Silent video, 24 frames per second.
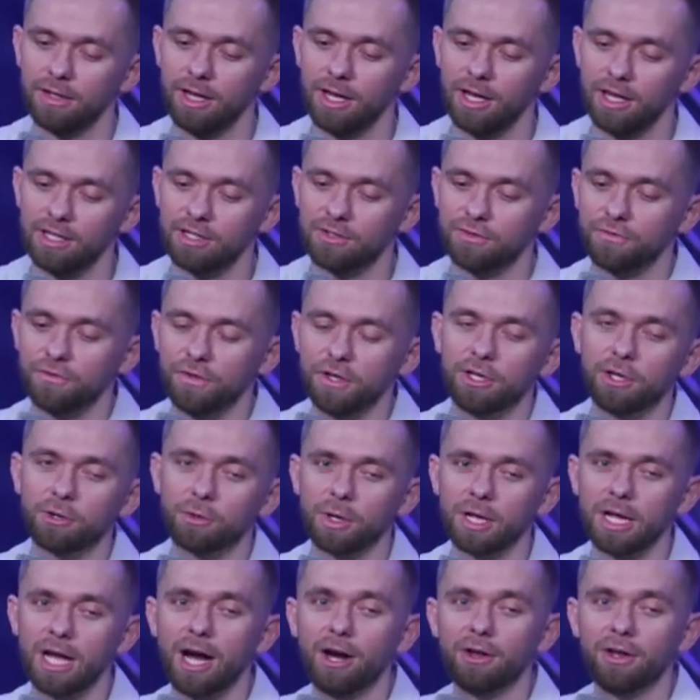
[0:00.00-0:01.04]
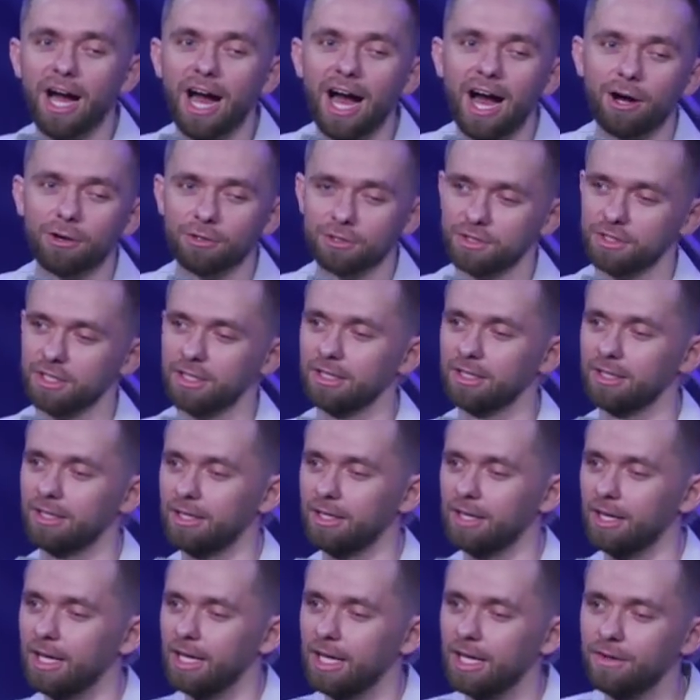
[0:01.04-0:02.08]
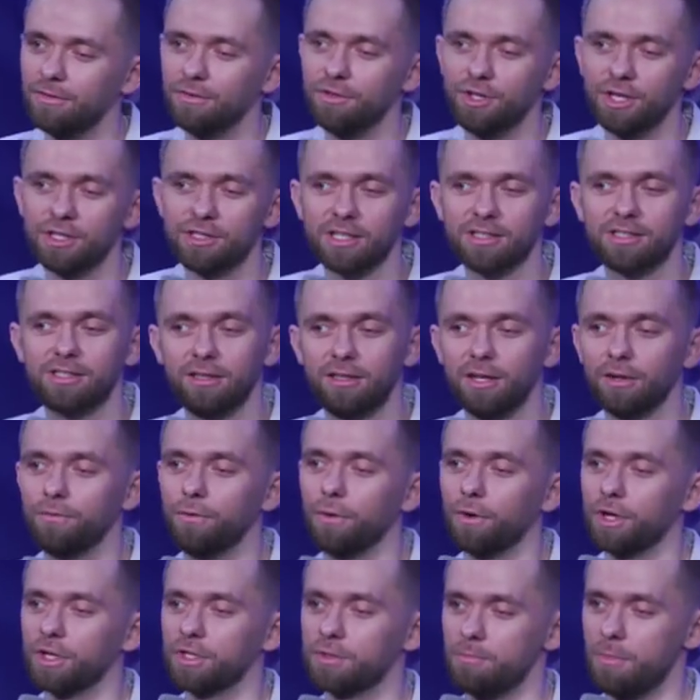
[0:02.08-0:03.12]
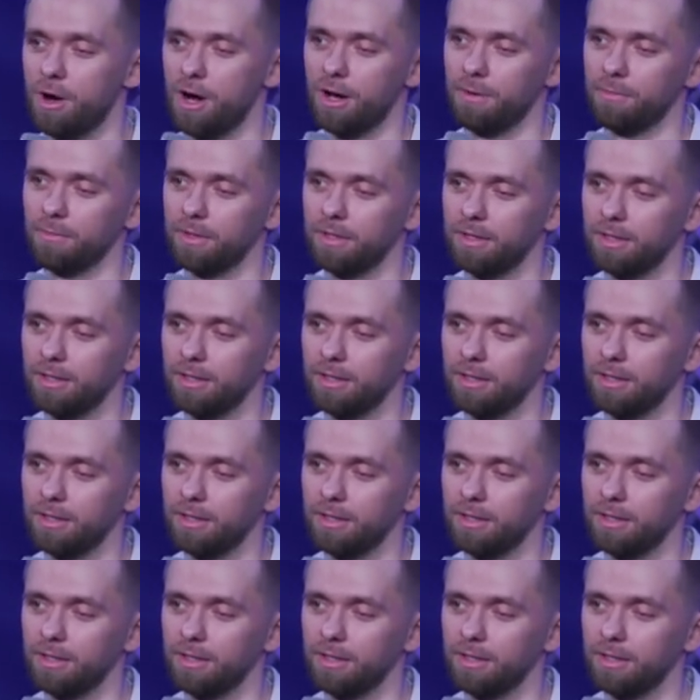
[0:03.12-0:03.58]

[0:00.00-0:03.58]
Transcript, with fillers: He's figuring out housing. If Jesus did that for his mom,